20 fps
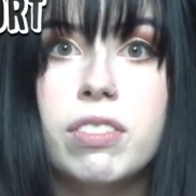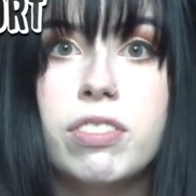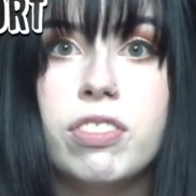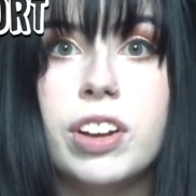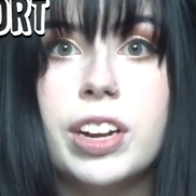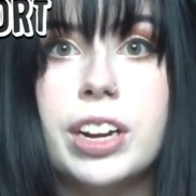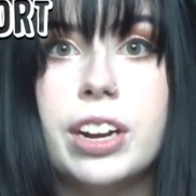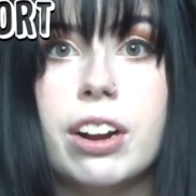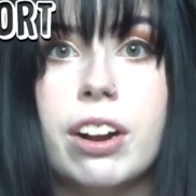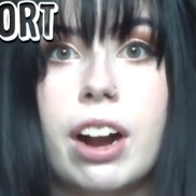
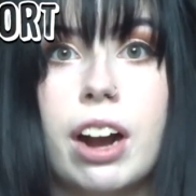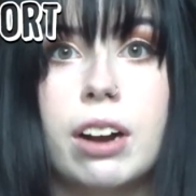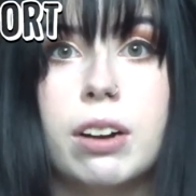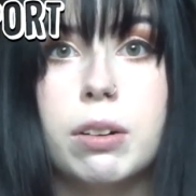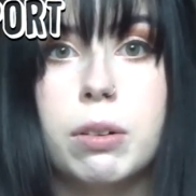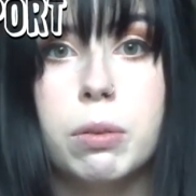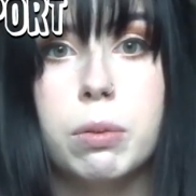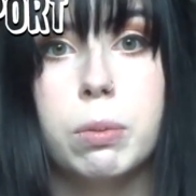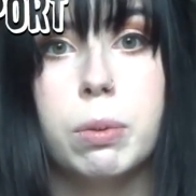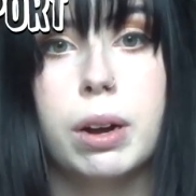figure
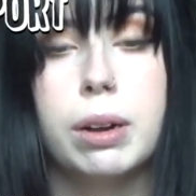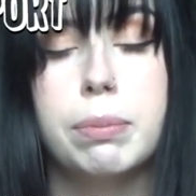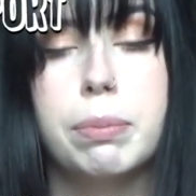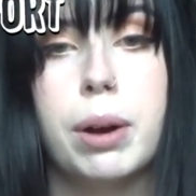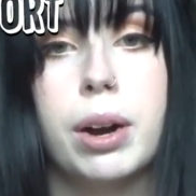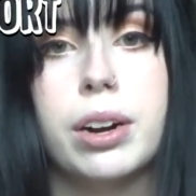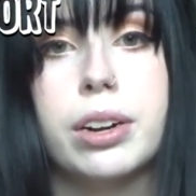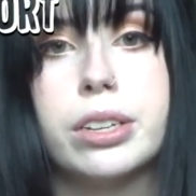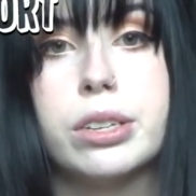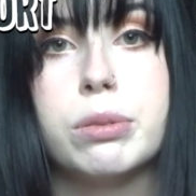out what
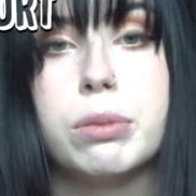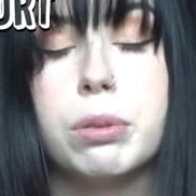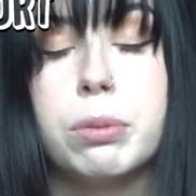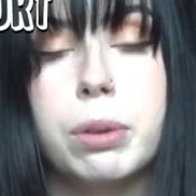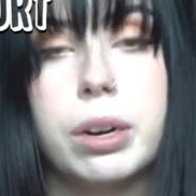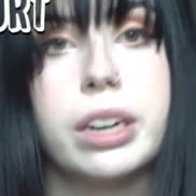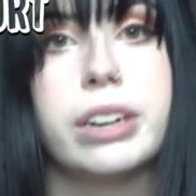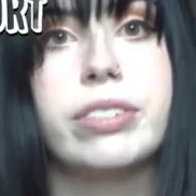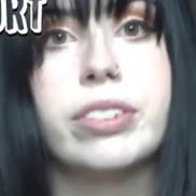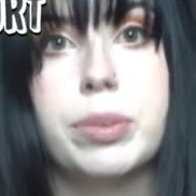parts would
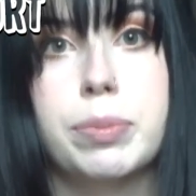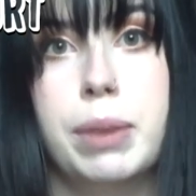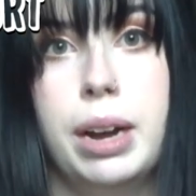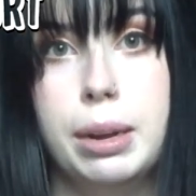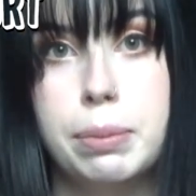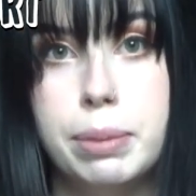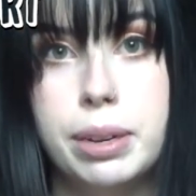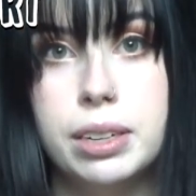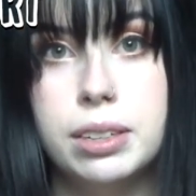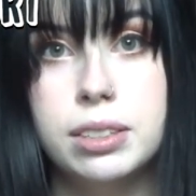work for
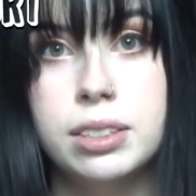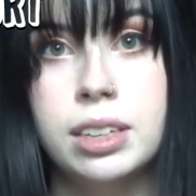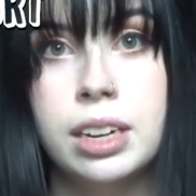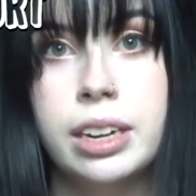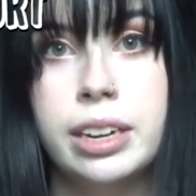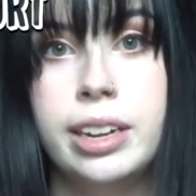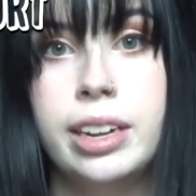my build,